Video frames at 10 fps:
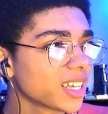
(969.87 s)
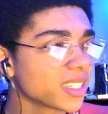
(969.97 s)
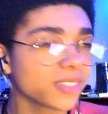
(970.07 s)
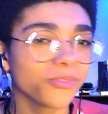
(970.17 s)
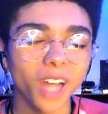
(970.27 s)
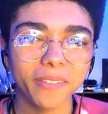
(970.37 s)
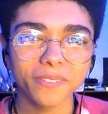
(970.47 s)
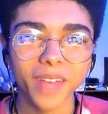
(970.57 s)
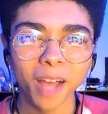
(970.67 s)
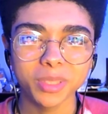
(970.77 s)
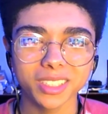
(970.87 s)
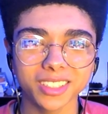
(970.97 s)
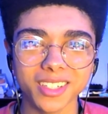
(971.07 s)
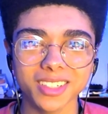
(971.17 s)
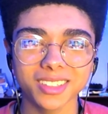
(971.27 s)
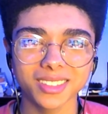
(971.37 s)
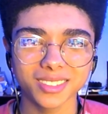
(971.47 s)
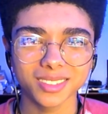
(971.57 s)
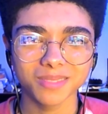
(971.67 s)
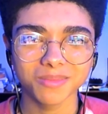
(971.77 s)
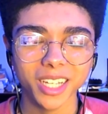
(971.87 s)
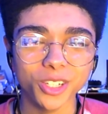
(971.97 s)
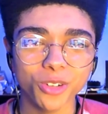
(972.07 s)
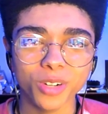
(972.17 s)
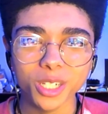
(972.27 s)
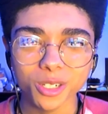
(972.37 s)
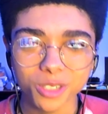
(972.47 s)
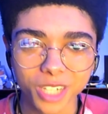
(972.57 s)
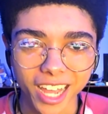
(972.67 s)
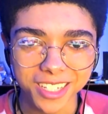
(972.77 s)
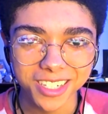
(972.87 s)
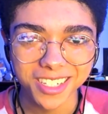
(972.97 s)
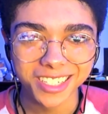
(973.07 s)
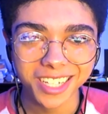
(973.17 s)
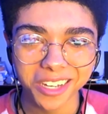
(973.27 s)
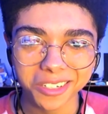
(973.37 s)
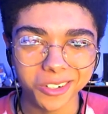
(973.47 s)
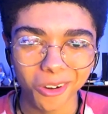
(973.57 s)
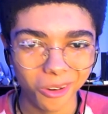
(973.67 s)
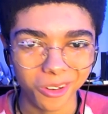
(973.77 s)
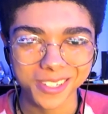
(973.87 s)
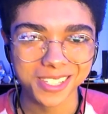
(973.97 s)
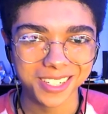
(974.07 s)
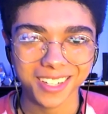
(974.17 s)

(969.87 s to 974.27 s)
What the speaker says: Not fapping doesn't increase your chances to get girls.